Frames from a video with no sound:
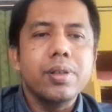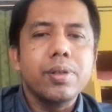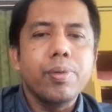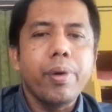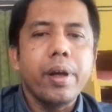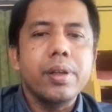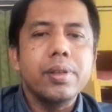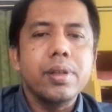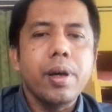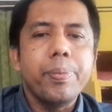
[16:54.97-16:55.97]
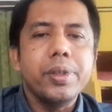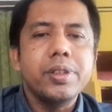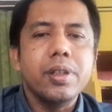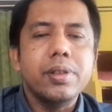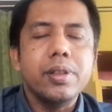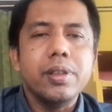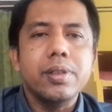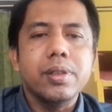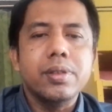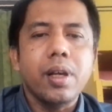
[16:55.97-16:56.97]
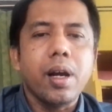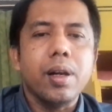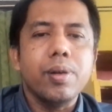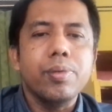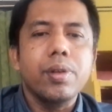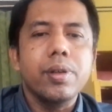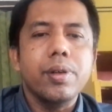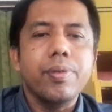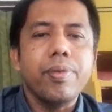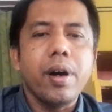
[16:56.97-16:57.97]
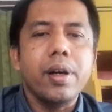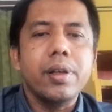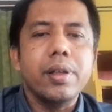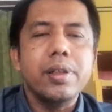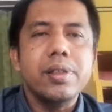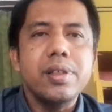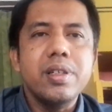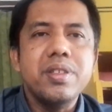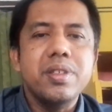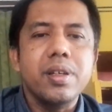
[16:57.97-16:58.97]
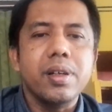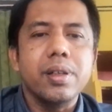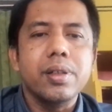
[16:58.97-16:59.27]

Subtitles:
When appreciated, the child will find it easier